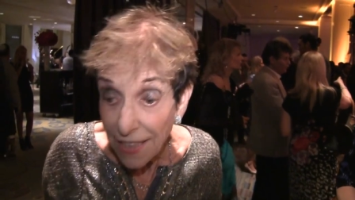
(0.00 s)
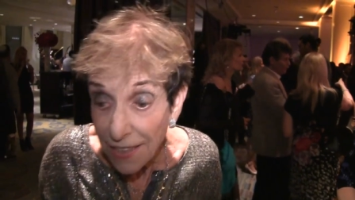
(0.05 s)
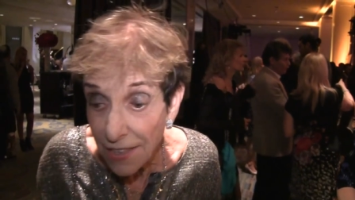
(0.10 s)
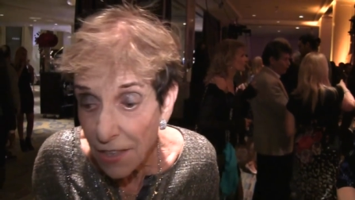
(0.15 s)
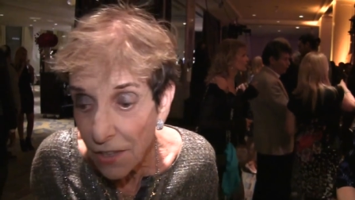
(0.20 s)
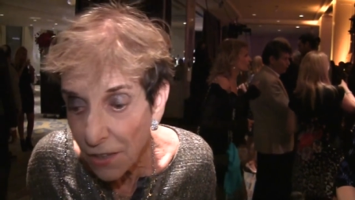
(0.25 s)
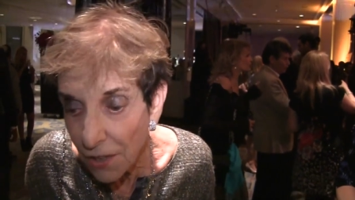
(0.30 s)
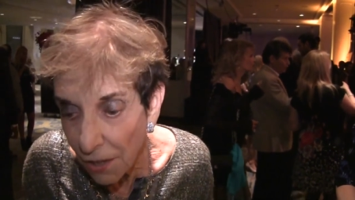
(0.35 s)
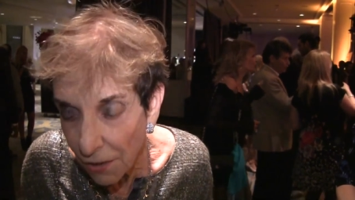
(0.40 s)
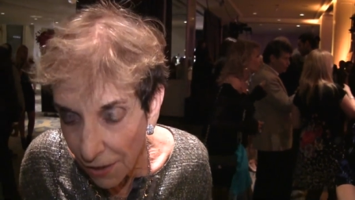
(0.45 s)

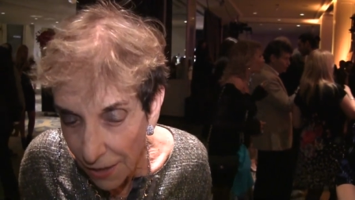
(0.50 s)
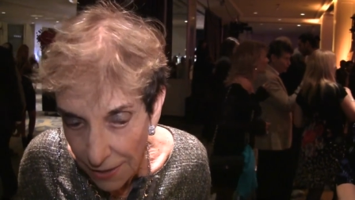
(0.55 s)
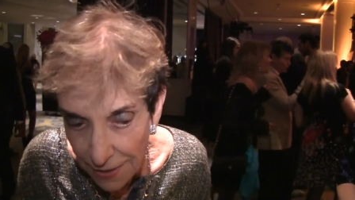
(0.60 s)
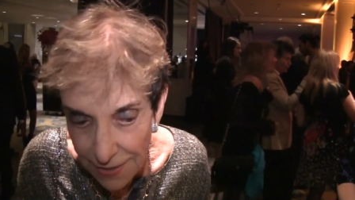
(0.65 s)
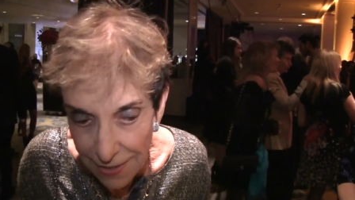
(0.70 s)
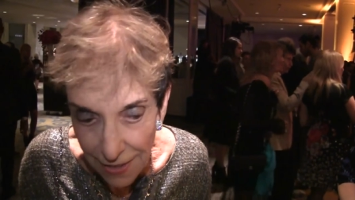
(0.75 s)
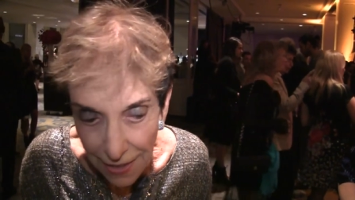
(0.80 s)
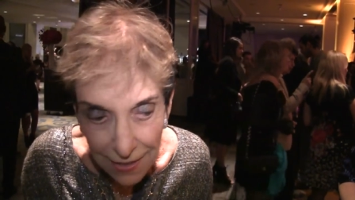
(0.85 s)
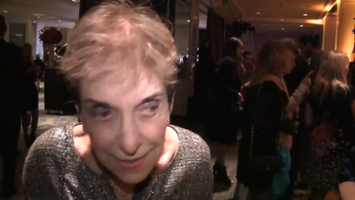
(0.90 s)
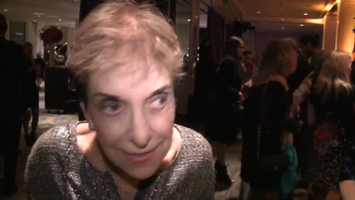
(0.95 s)
You know,
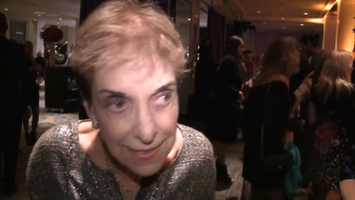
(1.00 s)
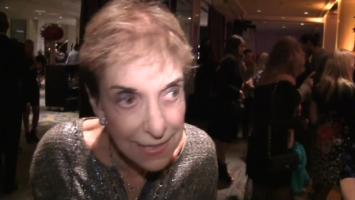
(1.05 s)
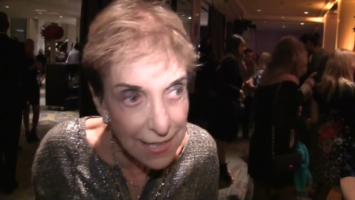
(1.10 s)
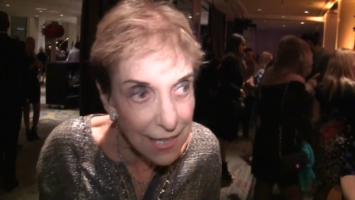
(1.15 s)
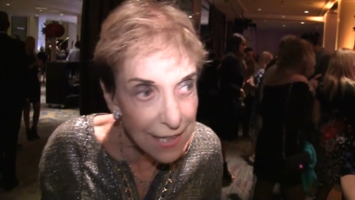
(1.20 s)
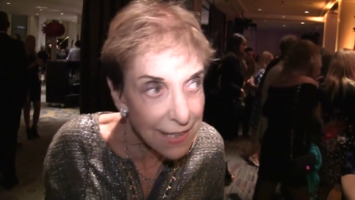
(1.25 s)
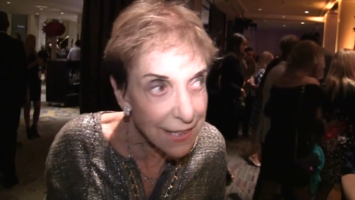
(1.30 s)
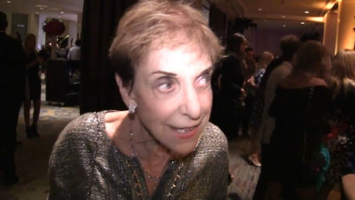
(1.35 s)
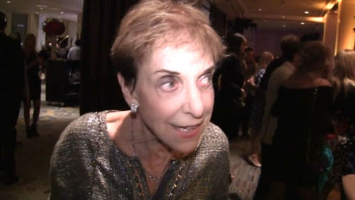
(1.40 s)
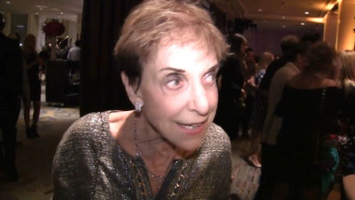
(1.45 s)
as I
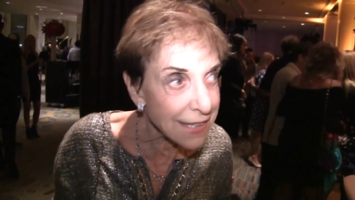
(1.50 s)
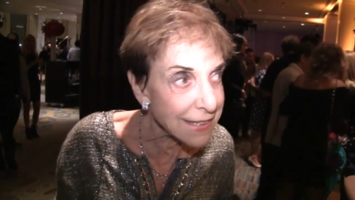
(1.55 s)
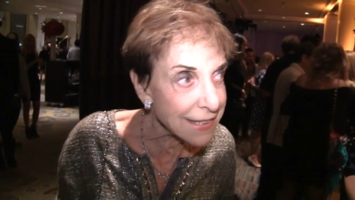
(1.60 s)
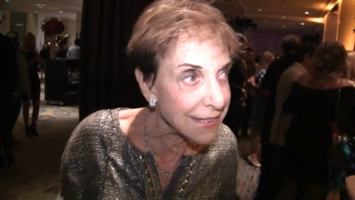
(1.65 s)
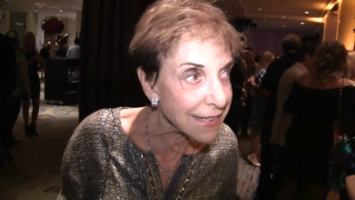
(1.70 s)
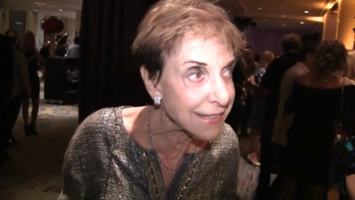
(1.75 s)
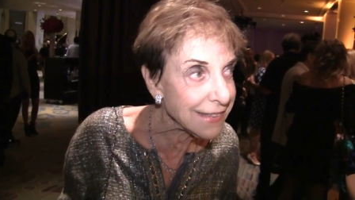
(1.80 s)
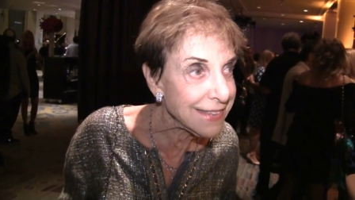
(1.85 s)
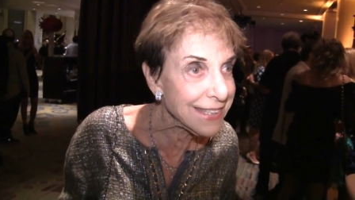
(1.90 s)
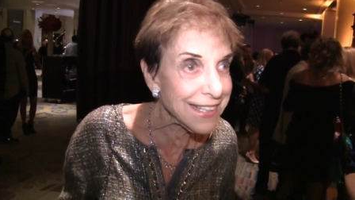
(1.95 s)
said, I
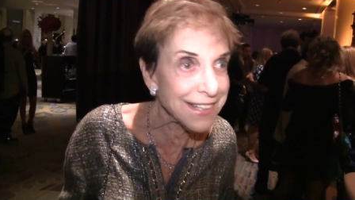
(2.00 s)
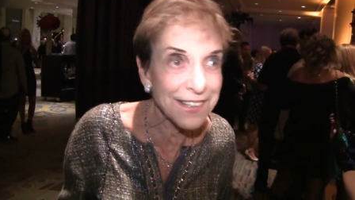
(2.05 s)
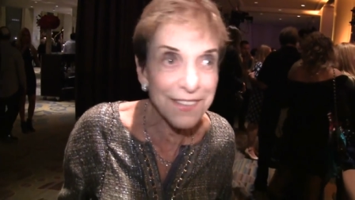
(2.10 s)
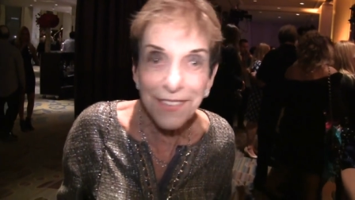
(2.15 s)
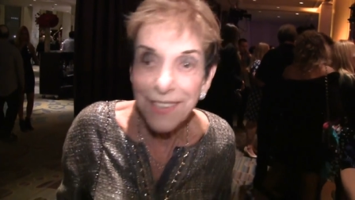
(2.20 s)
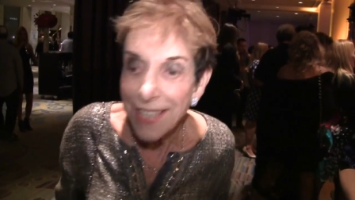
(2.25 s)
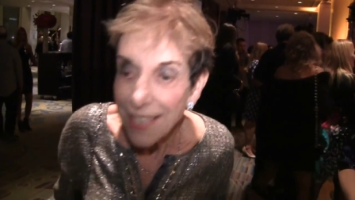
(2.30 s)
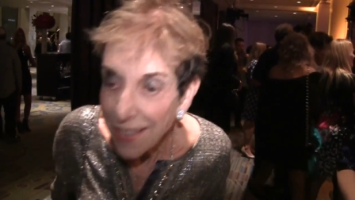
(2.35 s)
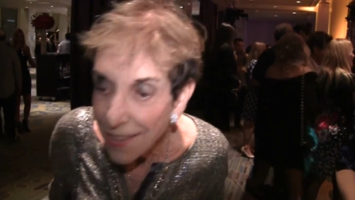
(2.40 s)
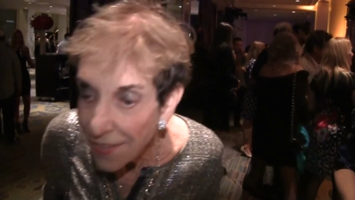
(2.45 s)
think they're
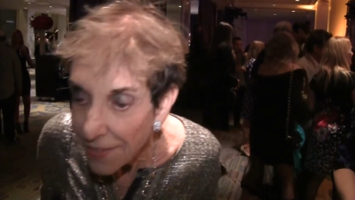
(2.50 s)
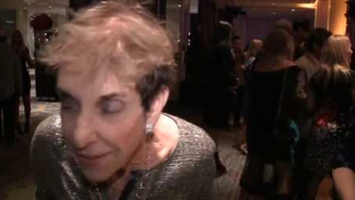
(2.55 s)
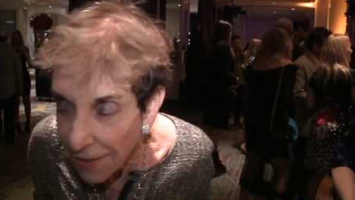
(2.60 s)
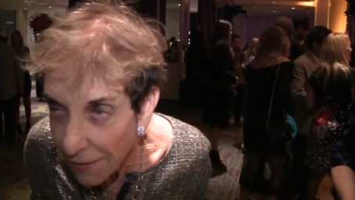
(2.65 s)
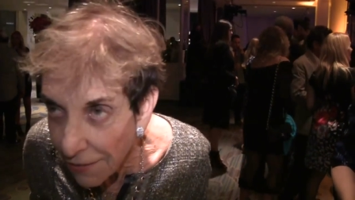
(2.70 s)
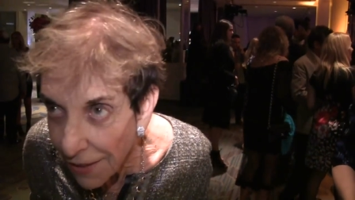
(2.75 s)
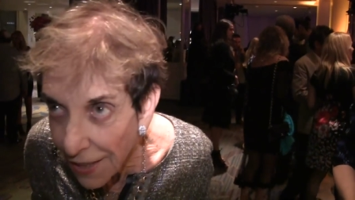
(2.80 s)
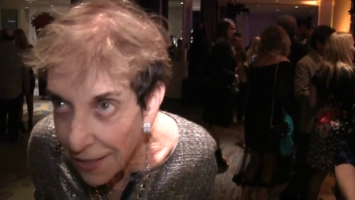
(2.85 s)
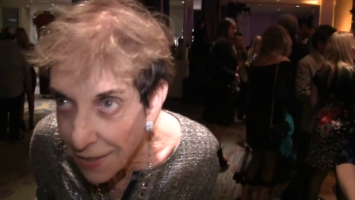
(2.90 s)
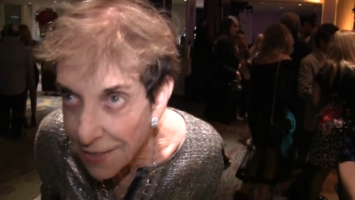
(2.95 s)

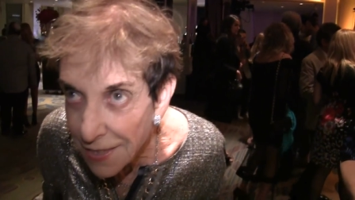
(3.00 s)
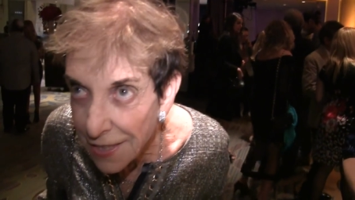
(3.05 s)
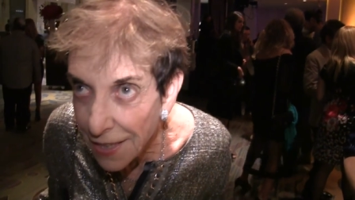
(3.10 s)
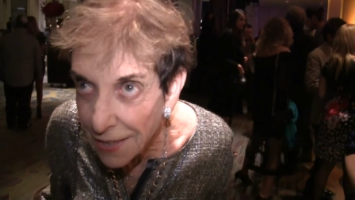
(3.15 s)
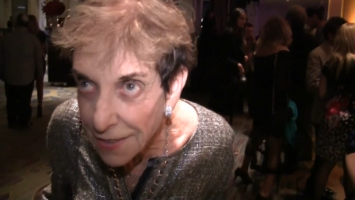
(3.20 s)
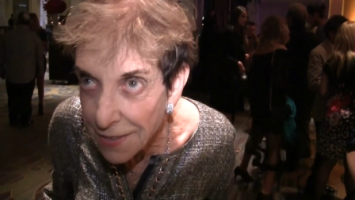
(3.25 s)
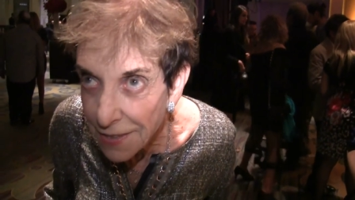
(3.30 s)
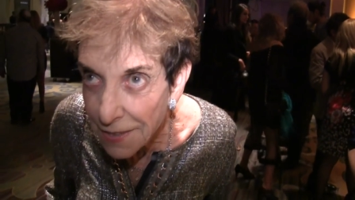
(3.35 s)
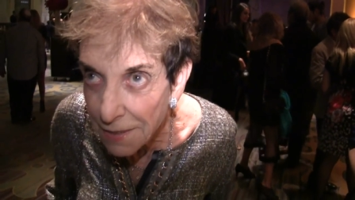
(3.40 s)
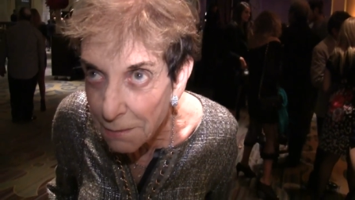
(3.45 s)

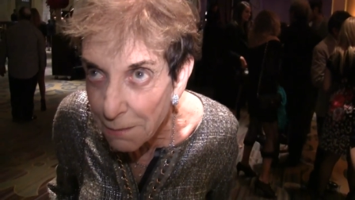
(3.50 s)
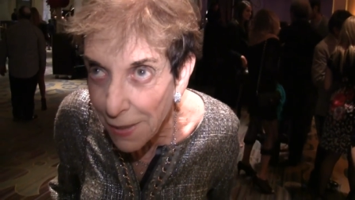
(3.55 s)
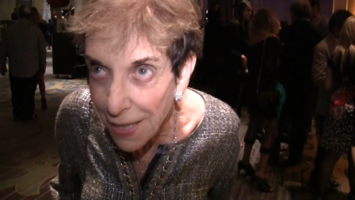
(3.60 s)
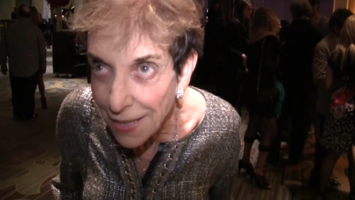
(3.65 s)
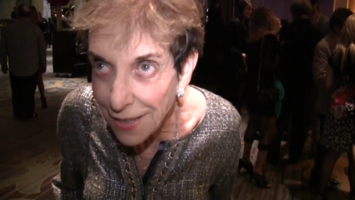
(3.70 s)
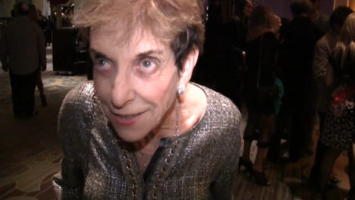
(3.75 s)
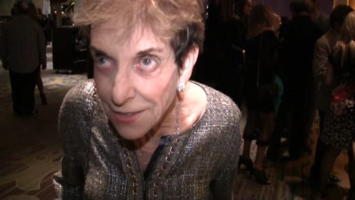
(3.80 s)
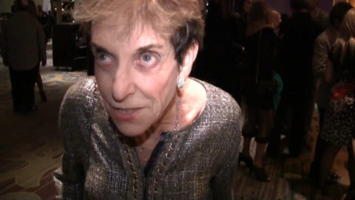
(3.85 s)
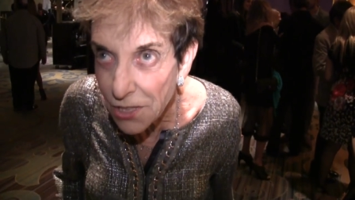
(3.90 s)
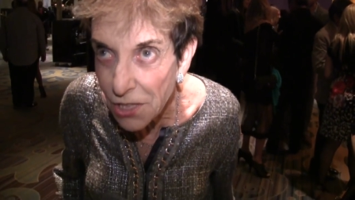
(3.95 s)

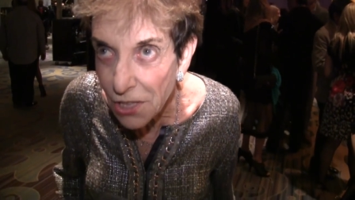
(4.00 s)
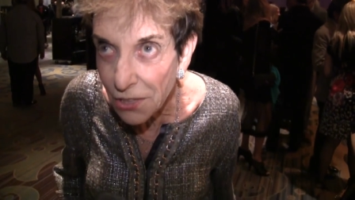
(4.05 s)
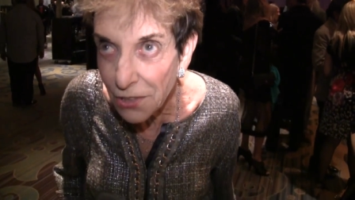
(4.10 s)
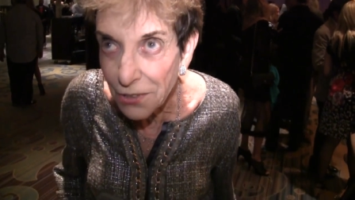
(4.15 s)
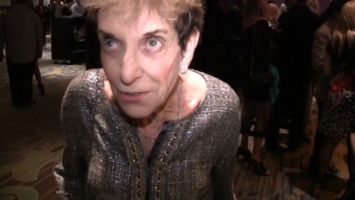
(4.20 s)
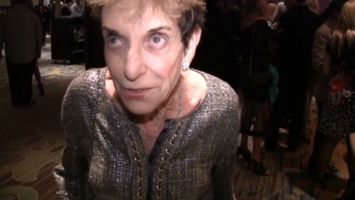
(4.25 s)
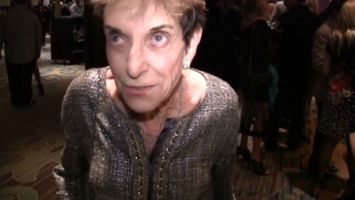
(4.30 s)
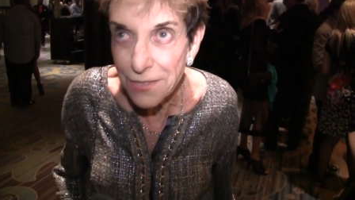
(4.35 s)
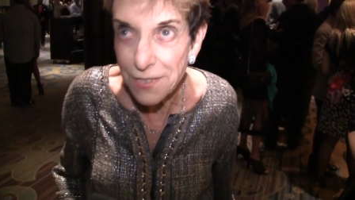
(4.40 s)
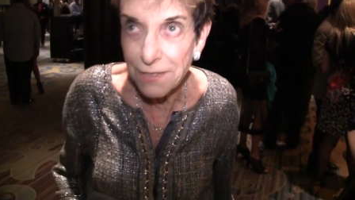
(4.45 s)
anti-Semitic
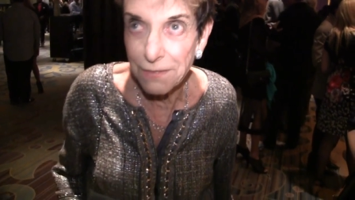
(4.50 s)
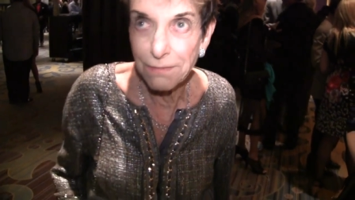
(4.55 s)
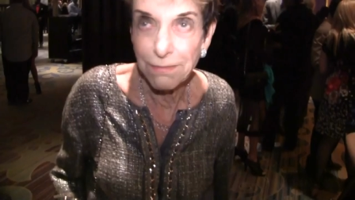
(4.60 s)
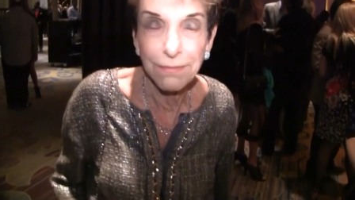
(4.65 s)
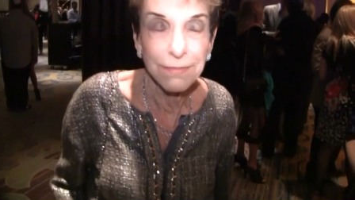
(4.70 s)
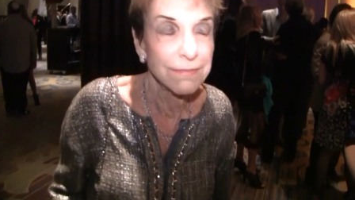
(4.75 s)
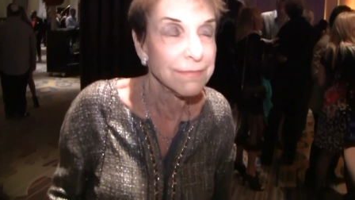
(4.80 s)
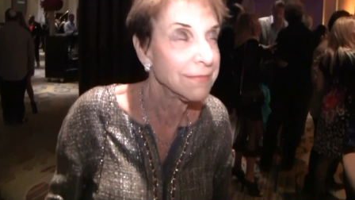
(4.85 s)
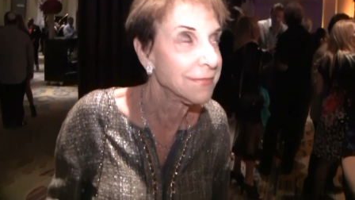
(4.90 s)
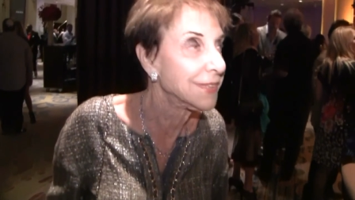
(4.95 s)
Jews.
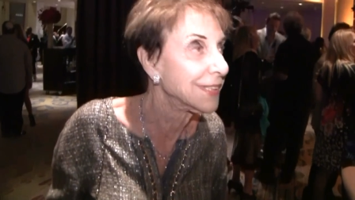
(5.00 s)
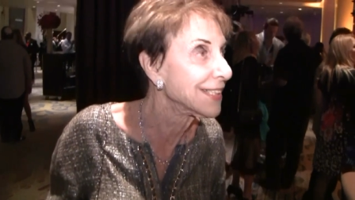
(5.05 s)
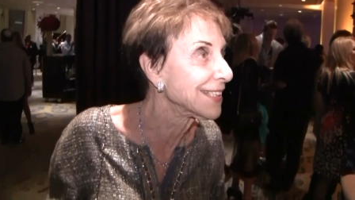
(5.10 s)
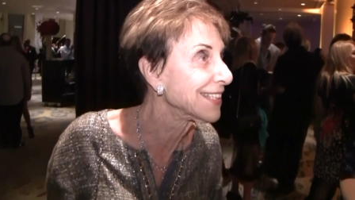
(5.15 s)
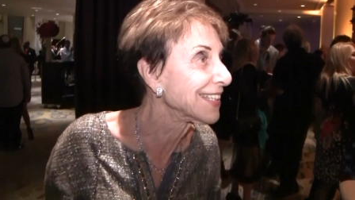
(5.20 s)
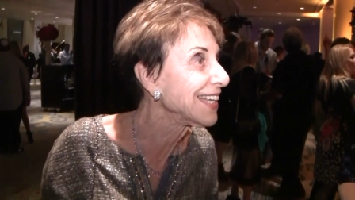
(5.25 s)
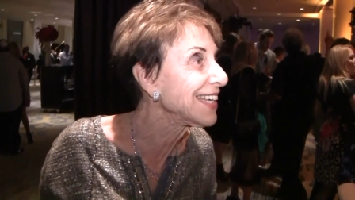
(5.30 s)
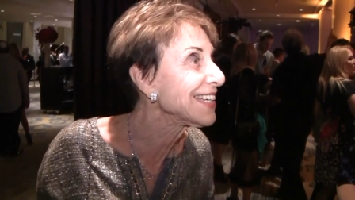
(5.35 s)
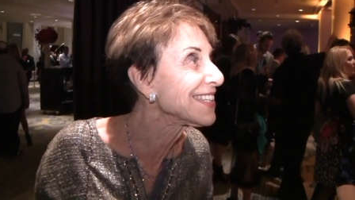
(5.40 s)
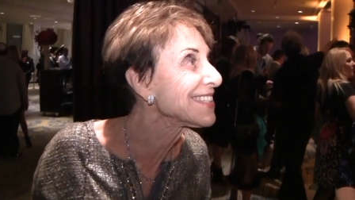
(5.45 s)

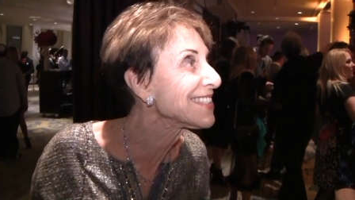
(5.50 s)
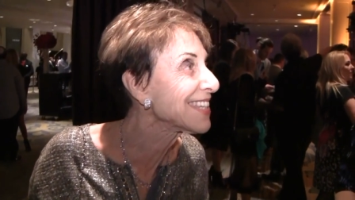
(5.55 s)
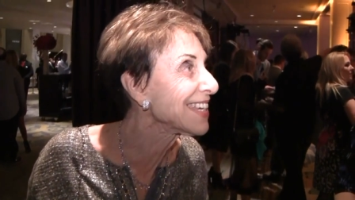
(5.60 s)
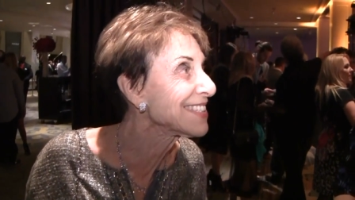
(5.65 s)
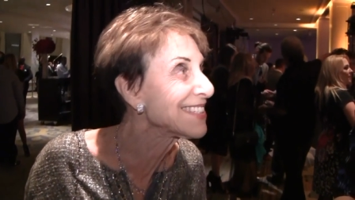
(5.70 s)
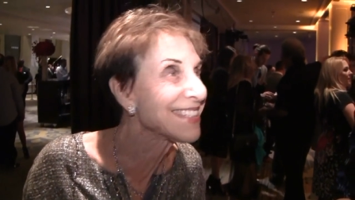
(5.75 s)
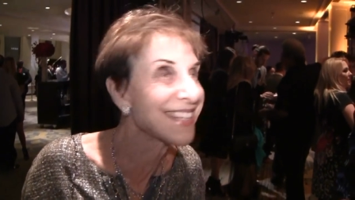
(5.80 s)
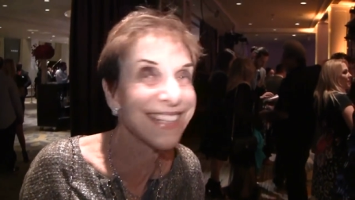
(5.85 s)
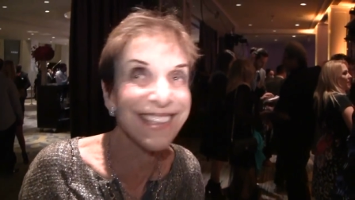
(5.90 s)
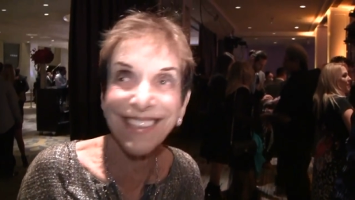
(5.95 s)

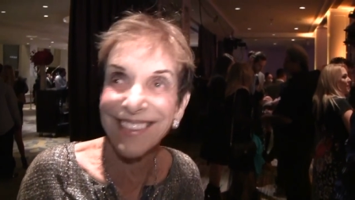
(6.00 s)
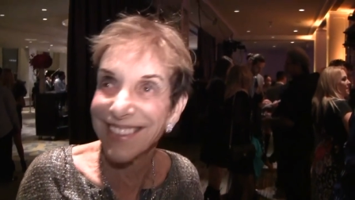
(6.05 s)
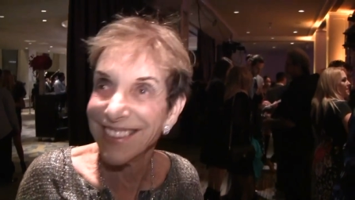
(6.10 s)
That's it.